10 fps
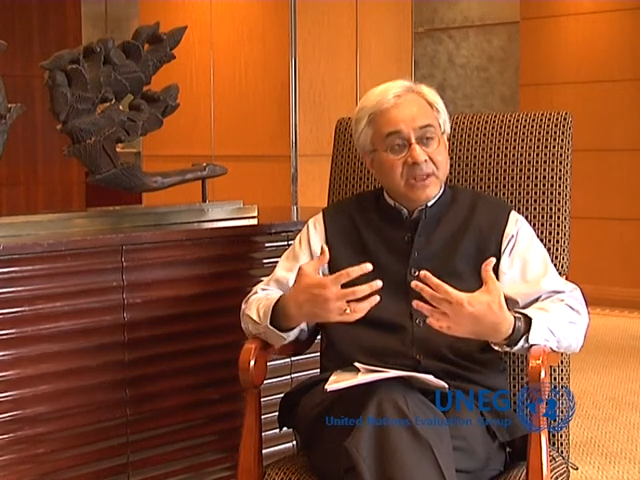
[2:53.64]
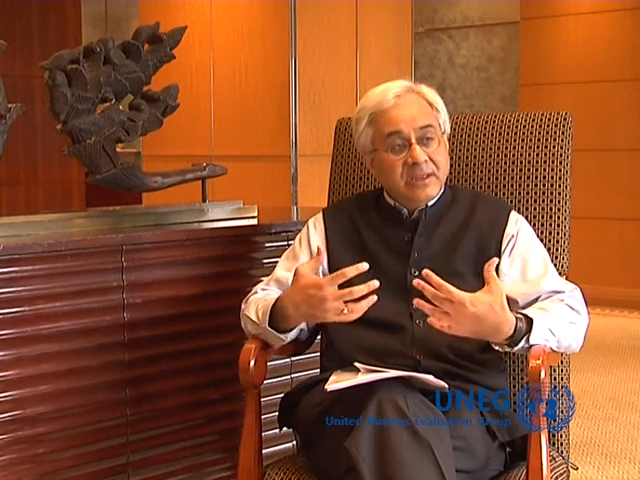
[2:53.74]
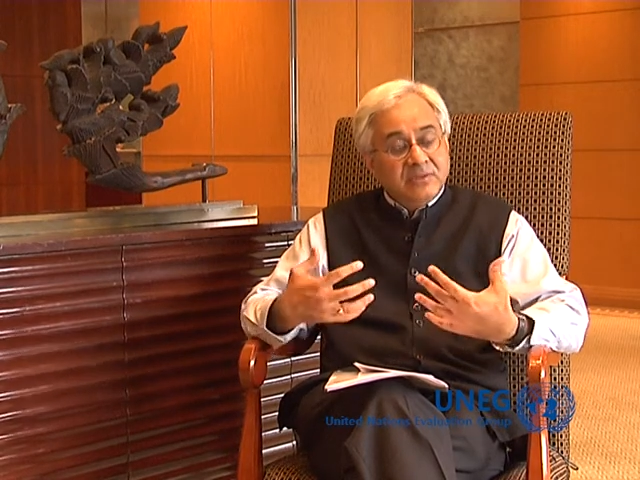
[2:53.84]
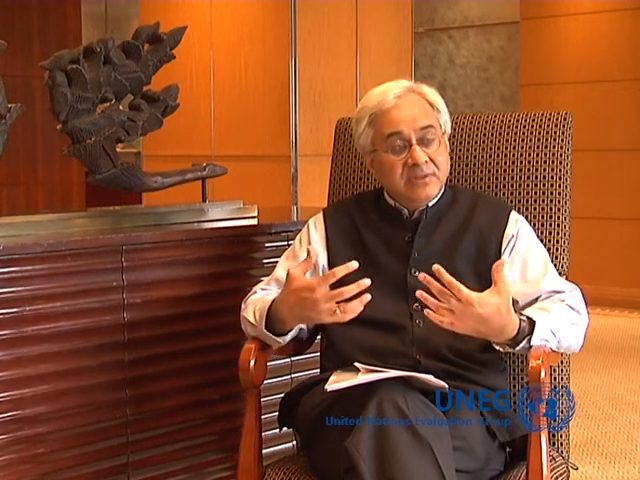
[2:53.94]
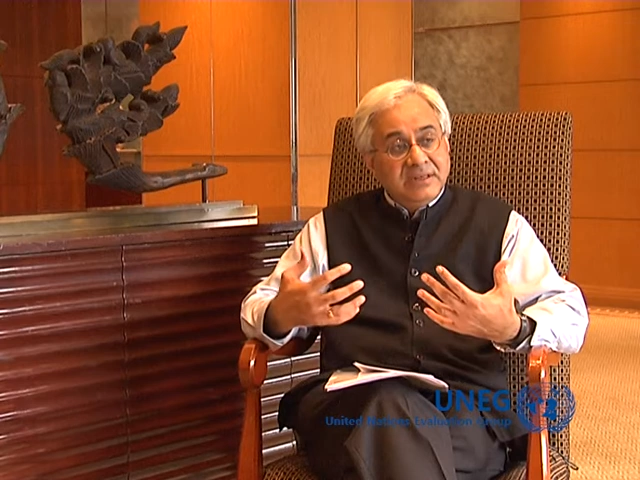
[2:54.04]

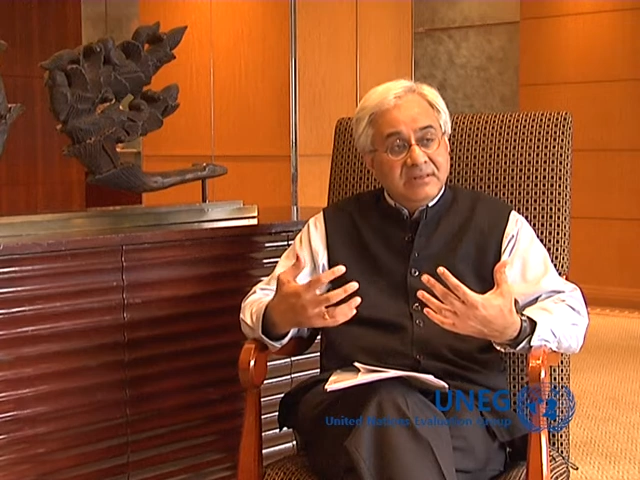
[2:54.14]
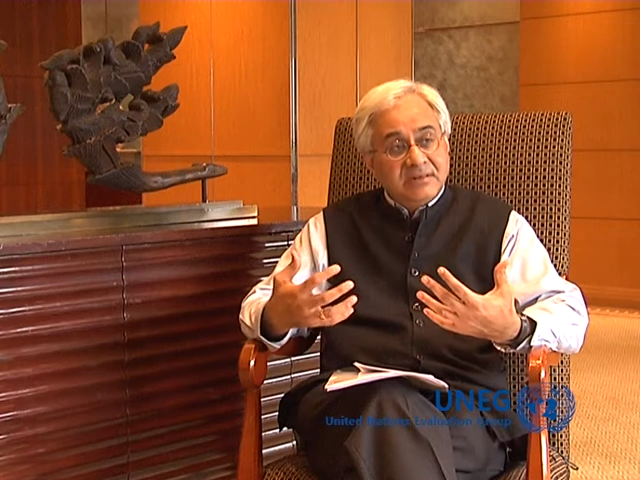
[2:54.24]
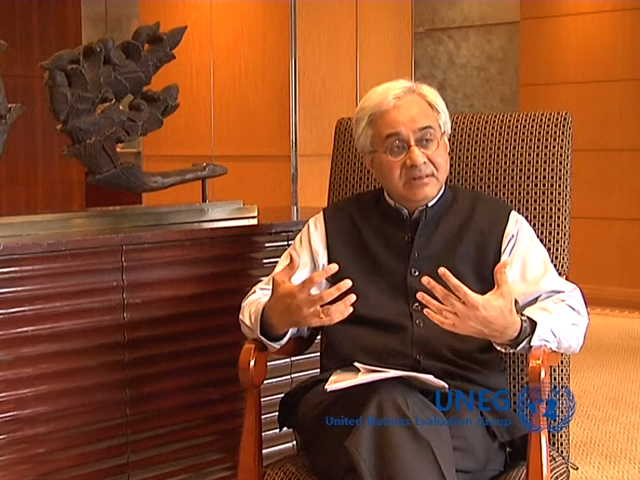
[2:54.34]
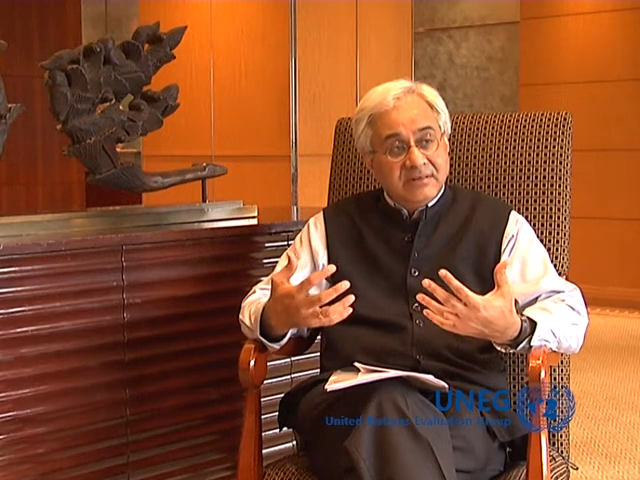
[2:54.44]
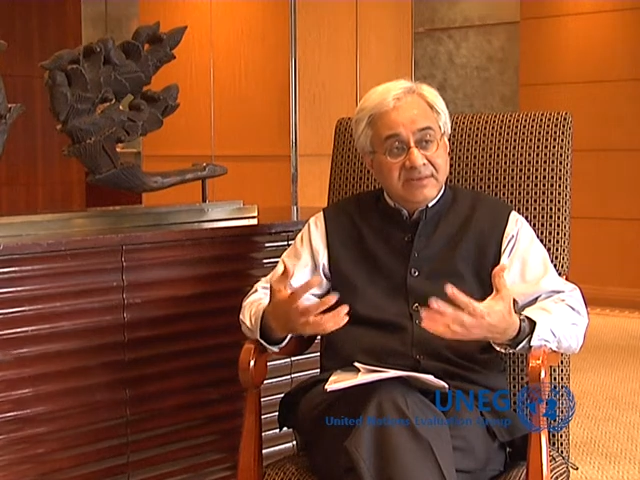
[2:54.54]
you need
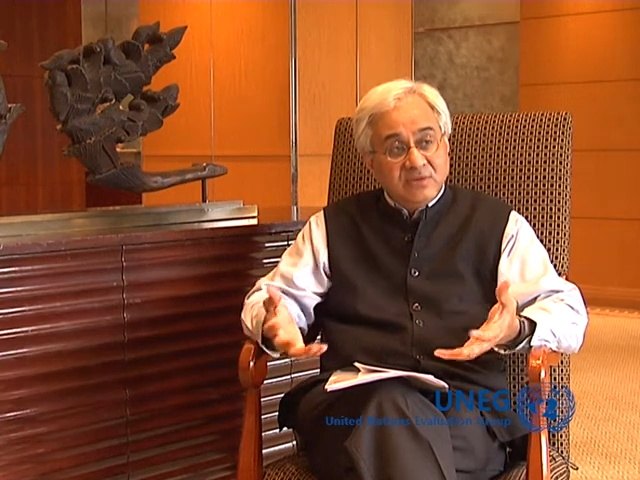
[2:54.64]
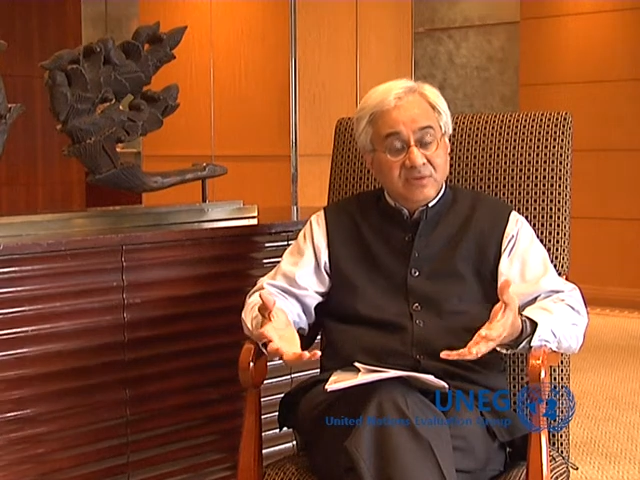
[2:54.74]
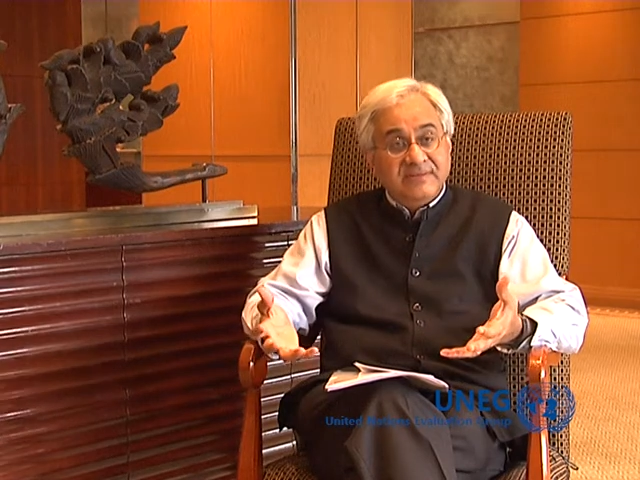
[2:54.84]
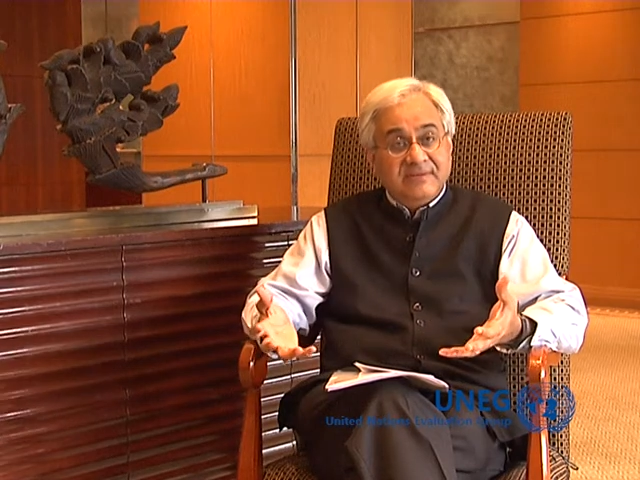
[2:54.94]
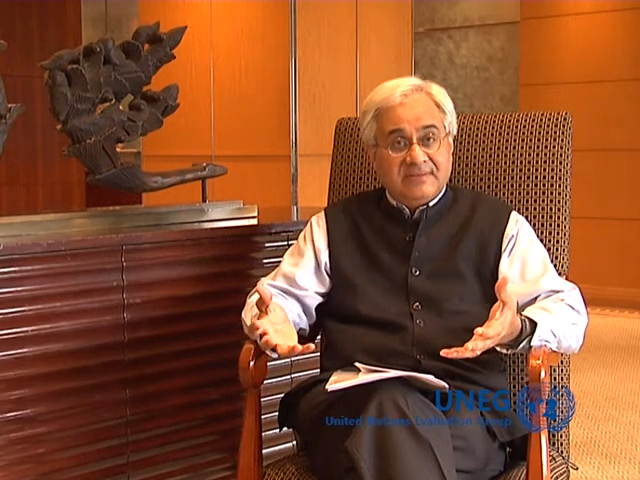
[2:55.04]

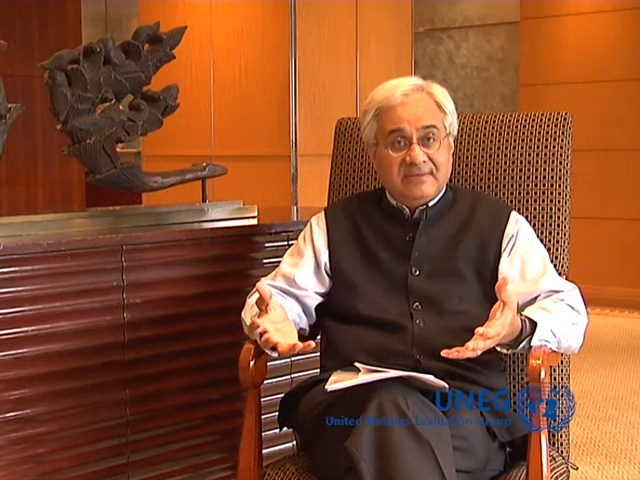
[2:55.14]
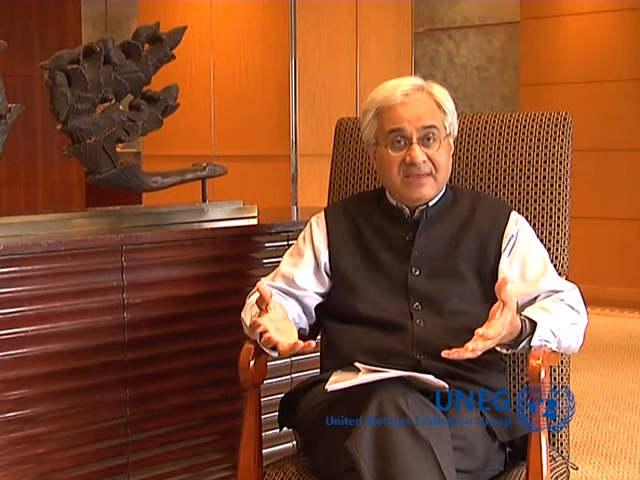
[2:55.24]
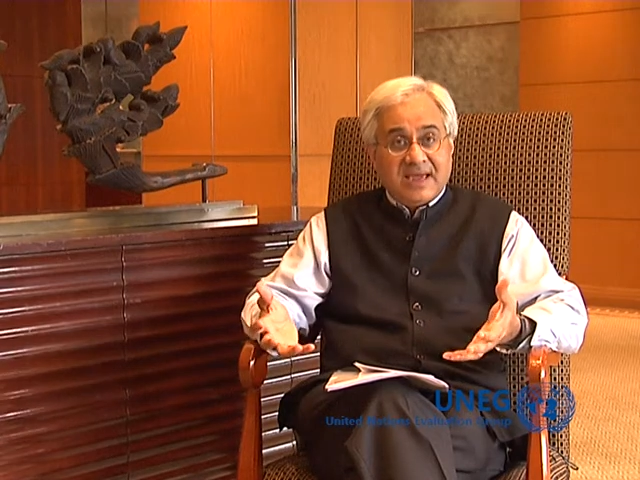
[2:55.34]
resources